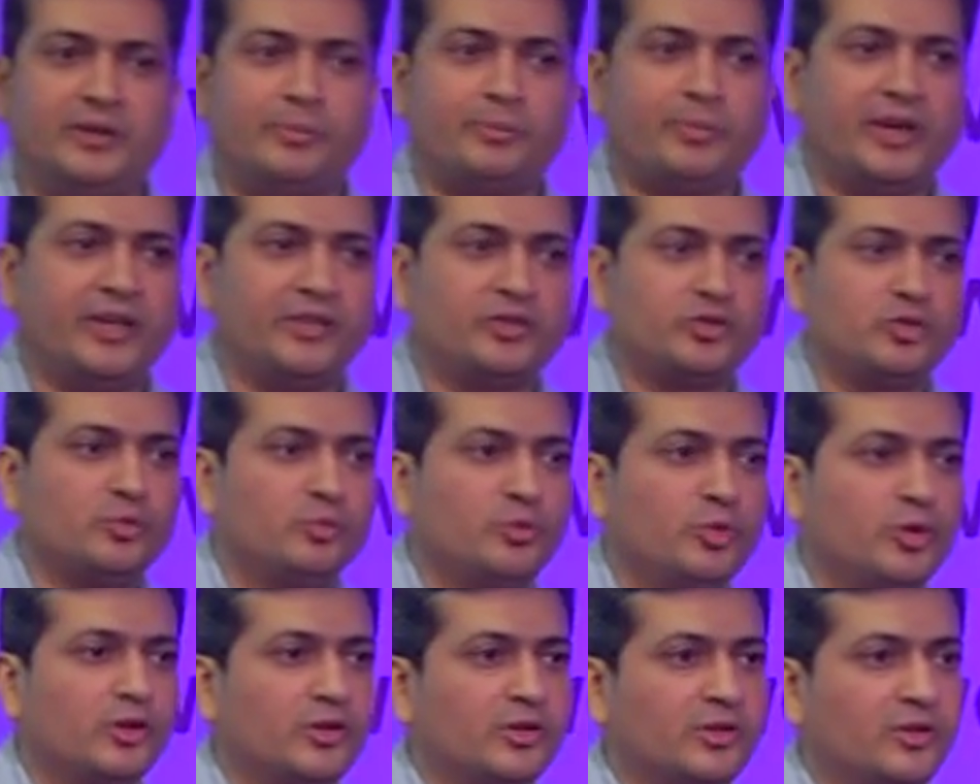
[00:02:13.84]
price to
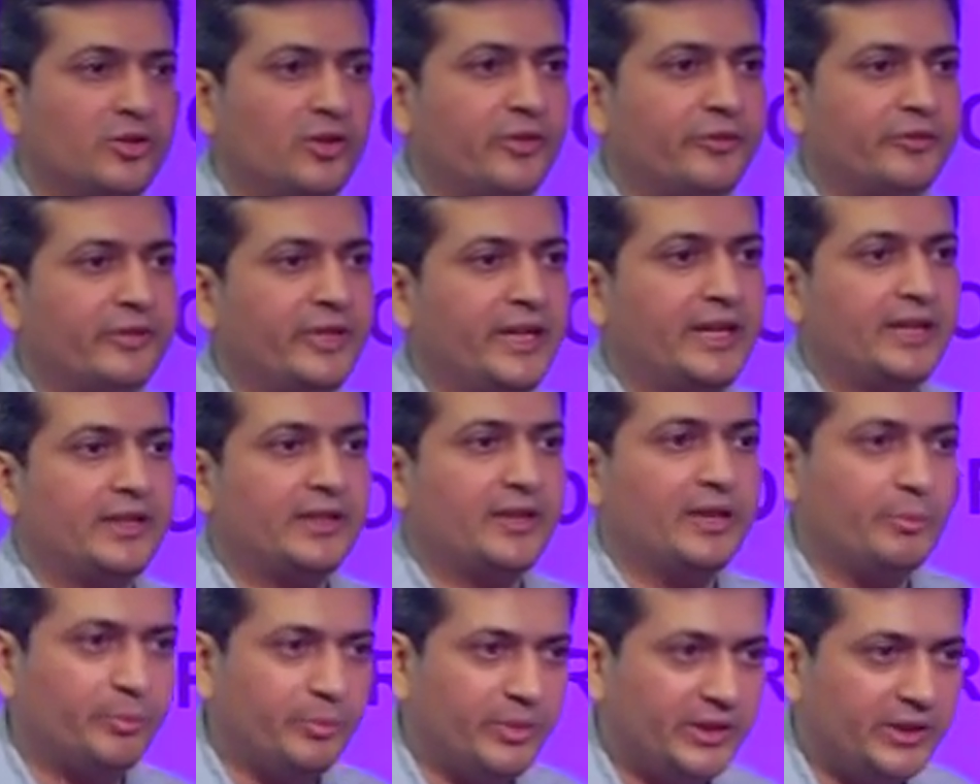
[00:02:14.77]
book of that
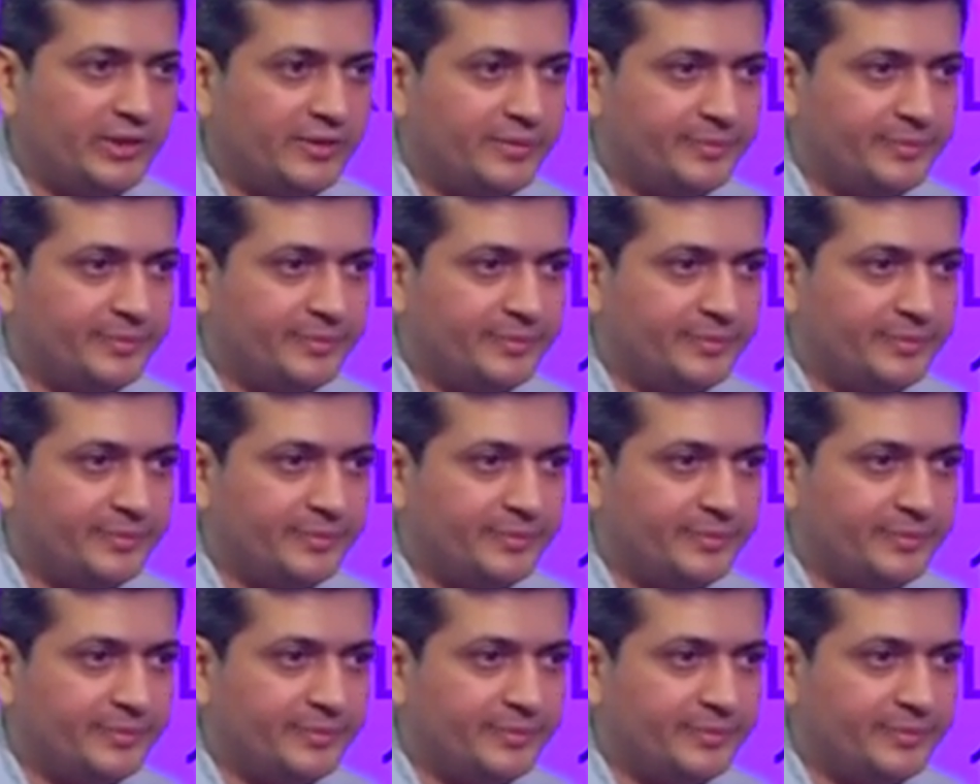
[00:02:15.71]
company.